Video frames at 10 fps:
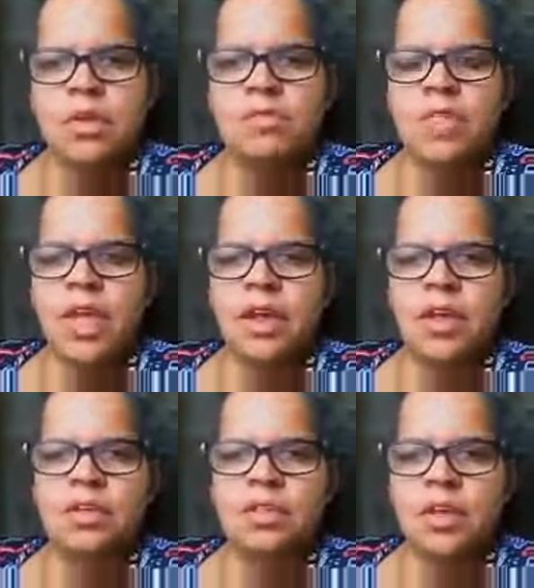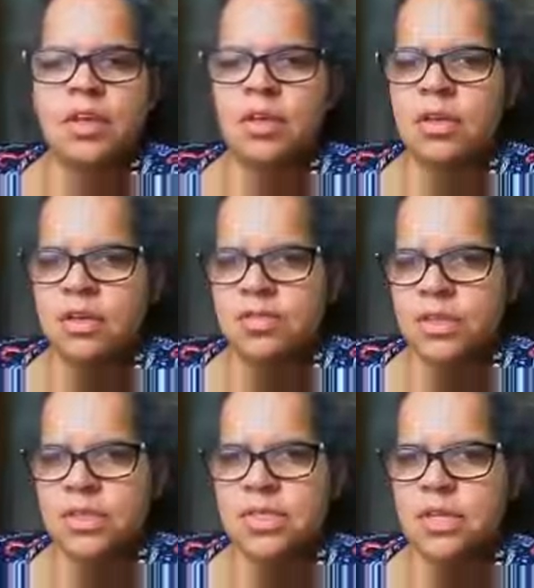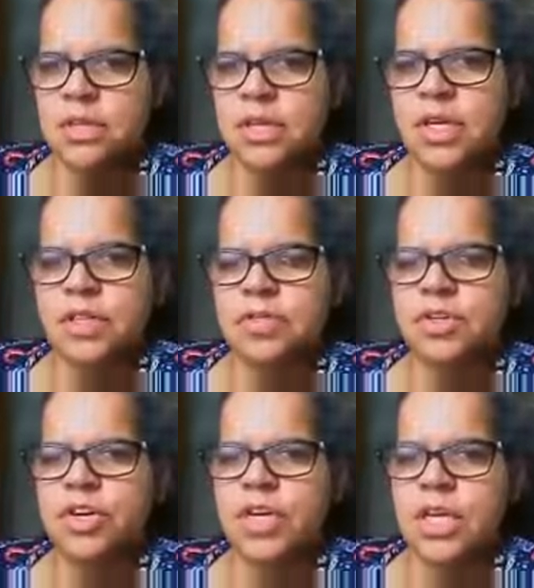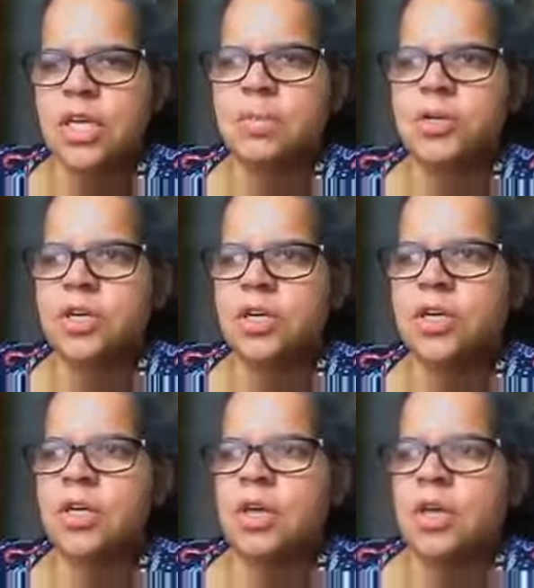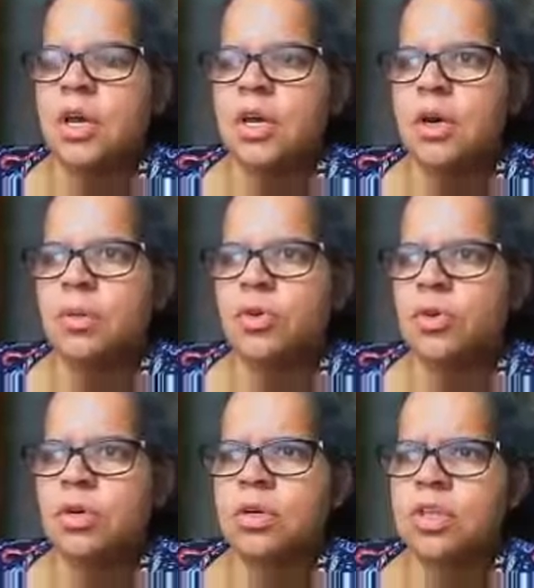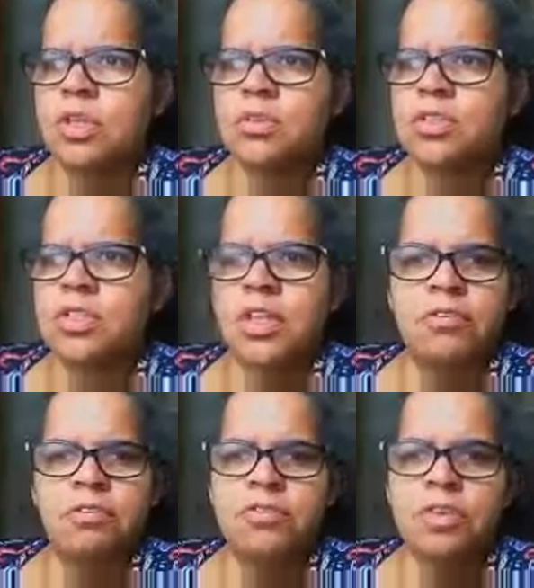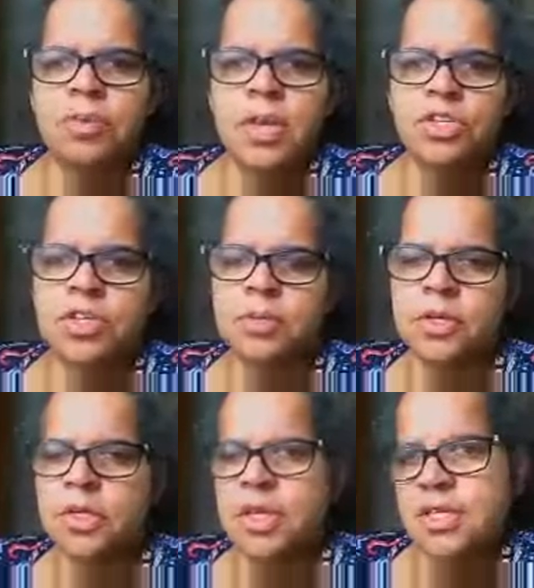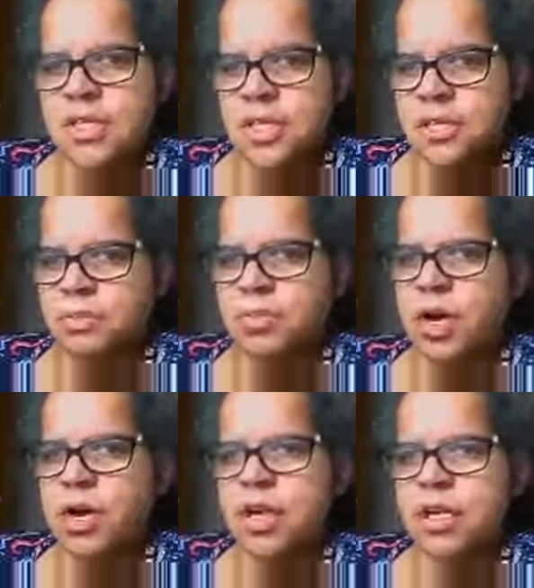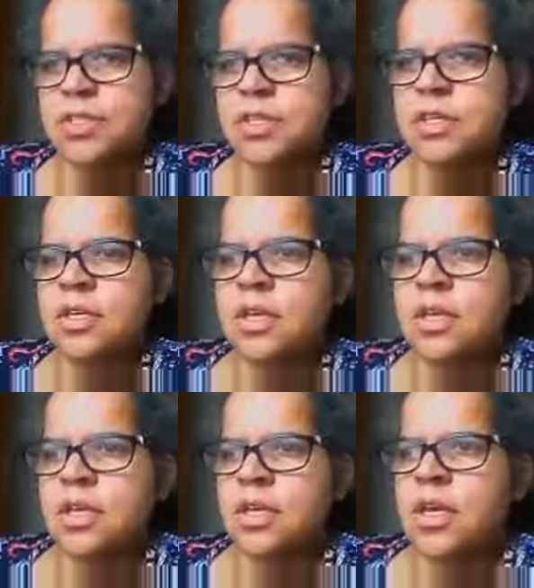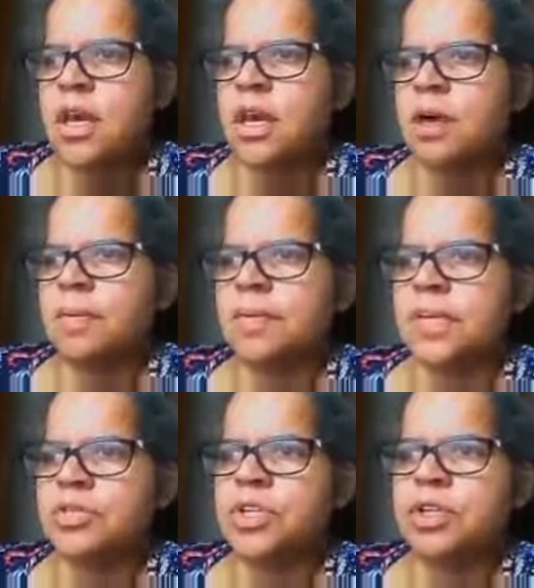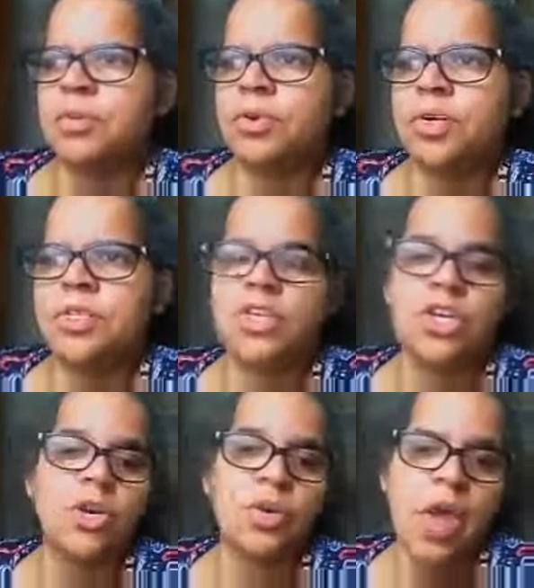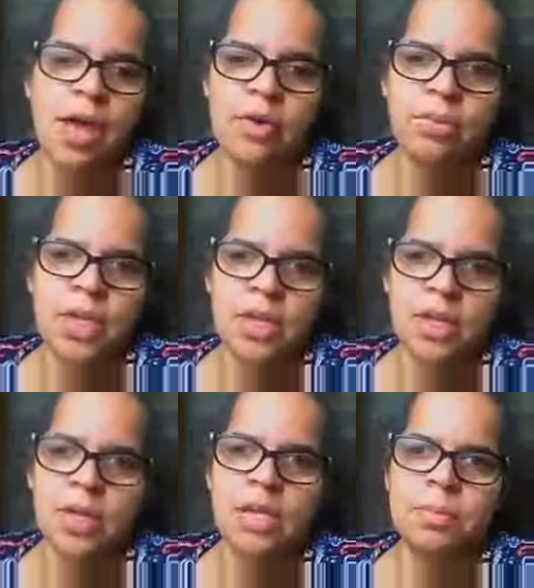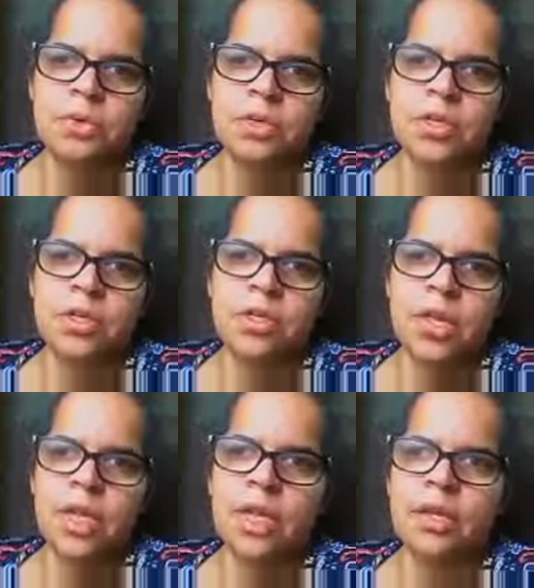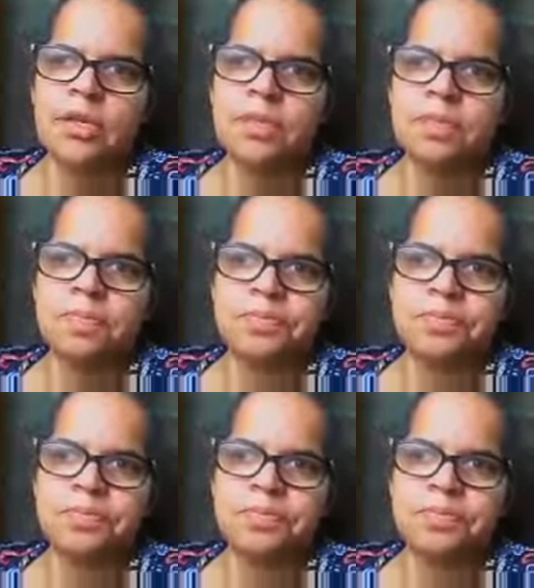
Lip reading: even that kind of thing, even though it's little, I consider it an ebook. Or, just like a 50-page ebook that I sell as a product. It's really important to know how to make an ebook, and